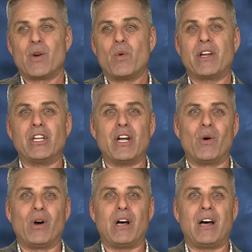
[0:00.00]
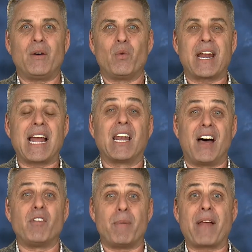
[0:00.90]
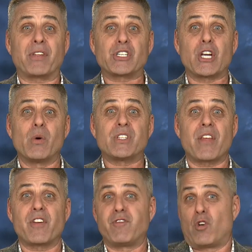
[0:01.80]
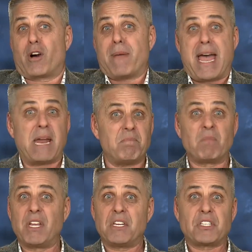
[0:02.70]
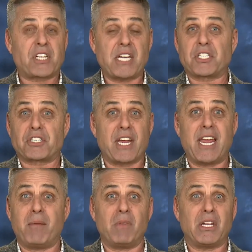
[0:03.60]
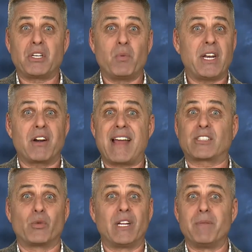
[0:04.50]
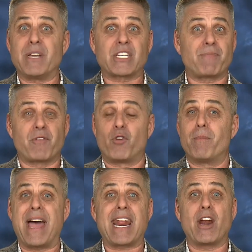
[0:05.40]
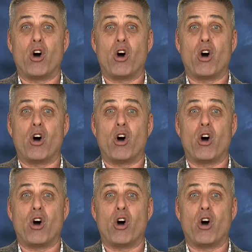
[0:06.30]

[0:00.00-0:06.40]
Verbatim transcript: Well, you know, uh, what I love about the show is that the format stays uh-huh. the same. It, we don't have to really mix up the format at